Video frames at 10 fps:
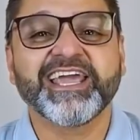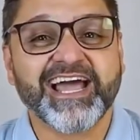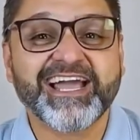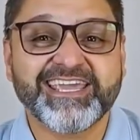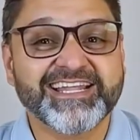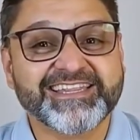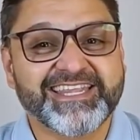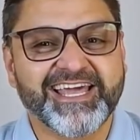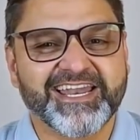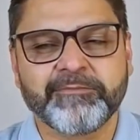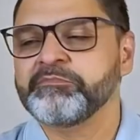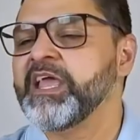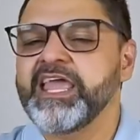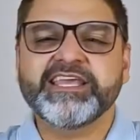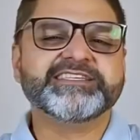Just click here on the
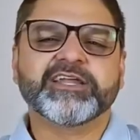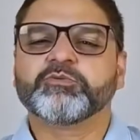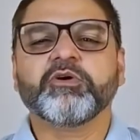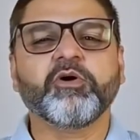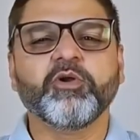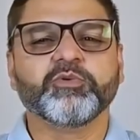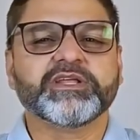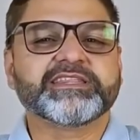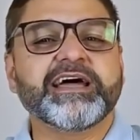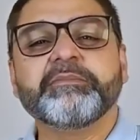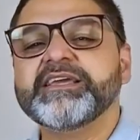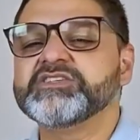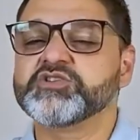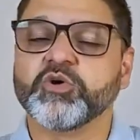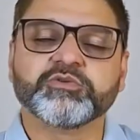screen, and if your back
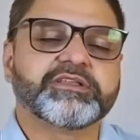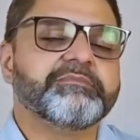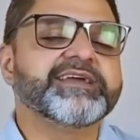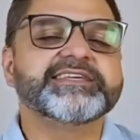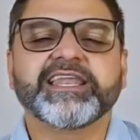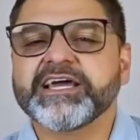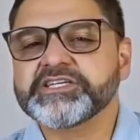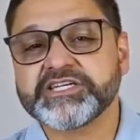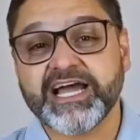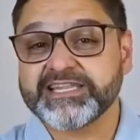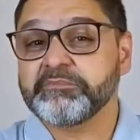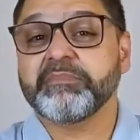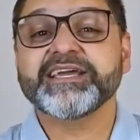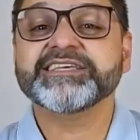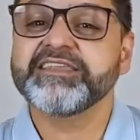feels looser, more
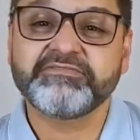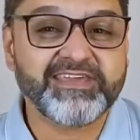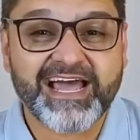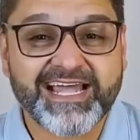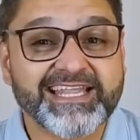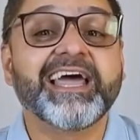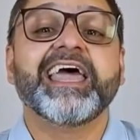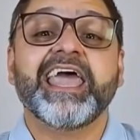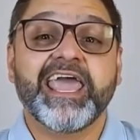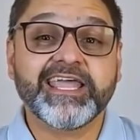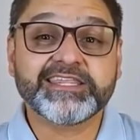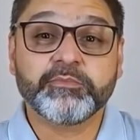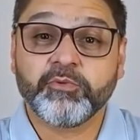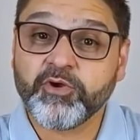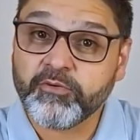relaxed, and more comfortable, give
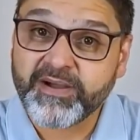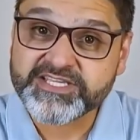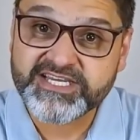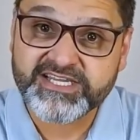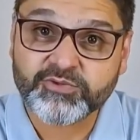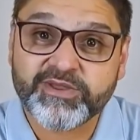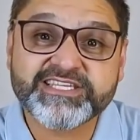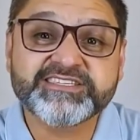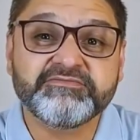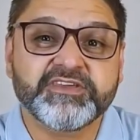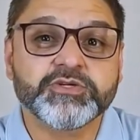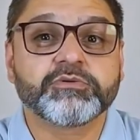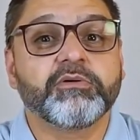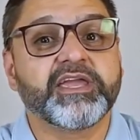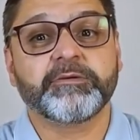back by sharing this video with
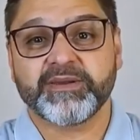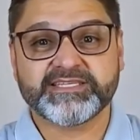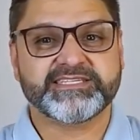someone who needs it.